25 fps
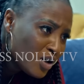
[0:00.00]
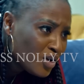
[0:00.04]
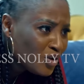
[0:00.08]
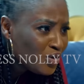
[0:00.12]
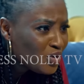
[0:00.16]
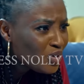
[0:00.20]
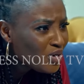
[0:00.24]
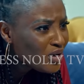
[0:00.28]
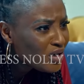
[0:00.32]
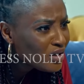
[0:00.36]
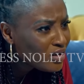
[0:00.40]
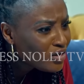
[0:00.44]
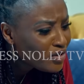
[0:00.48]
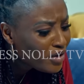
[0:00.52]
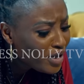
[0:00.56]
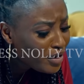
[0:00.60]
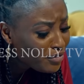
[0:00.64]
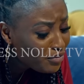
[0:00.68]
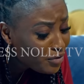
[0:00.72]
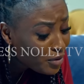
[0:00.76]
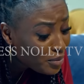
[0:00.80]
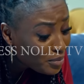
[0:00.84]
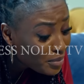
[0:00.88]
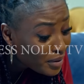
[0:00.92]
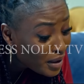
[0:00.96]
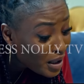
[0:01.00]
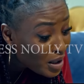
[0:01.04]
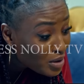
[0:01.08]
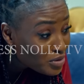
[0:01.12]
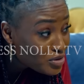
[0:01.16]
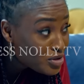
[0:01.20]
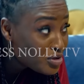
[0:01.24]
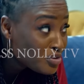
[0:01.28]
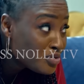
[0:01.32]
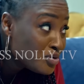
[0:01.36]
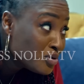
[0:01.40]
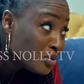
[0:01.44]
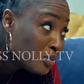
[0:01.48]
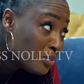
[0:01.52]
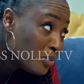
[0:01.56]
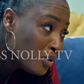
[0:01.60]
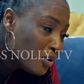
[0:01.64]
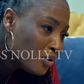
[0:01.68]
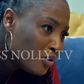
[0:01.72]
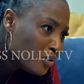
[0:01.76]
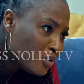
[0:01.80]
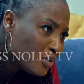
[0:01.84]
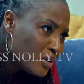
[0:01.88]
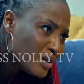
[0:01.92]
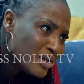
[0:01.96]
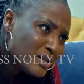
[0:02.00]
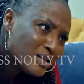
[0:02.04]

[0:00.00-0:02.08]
You can cry from now till tomorrow.